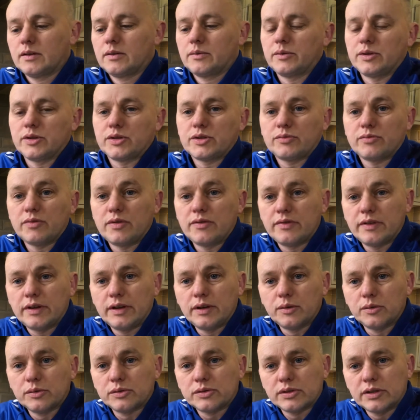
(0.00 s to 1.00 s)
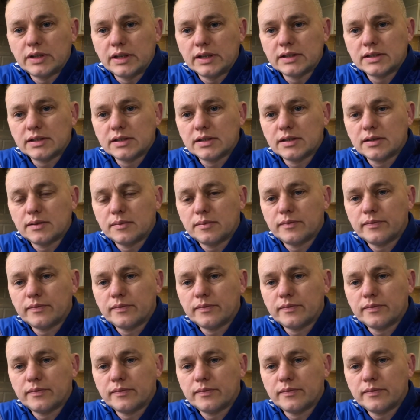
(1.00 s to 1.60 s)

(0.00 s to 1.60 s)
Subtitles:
Which reveals this